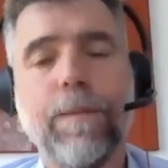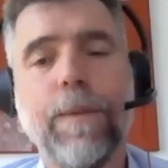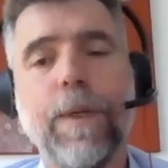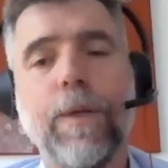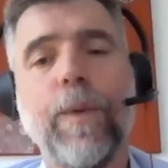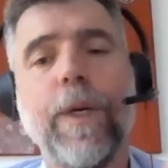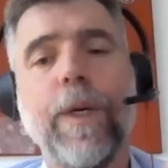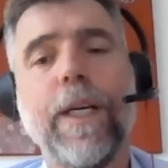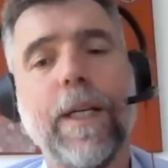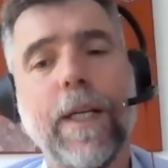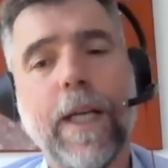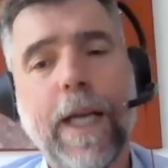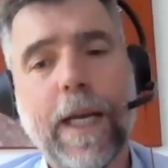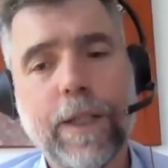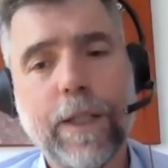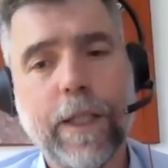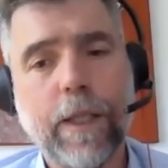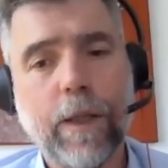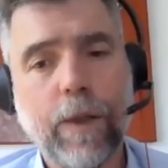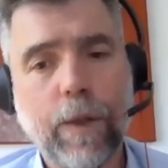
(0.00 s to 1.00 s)
but we can
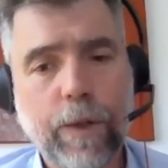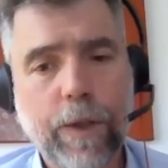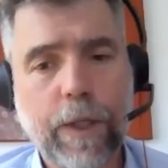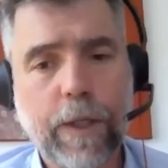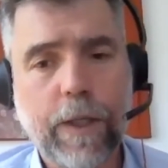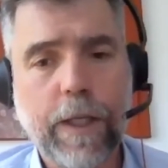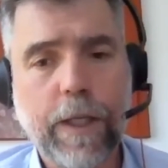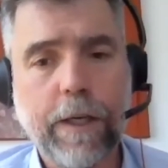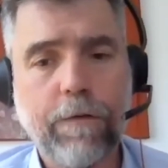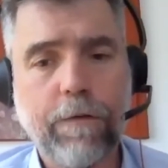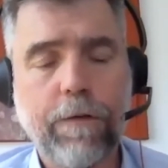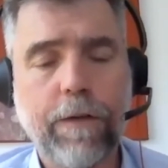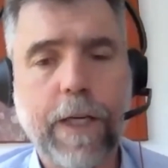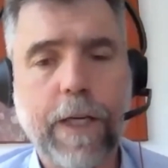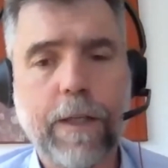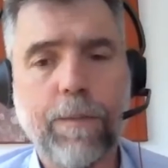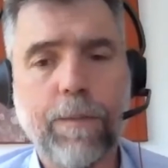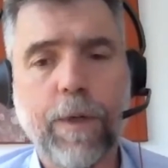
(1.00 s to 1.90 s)
actually look at the effect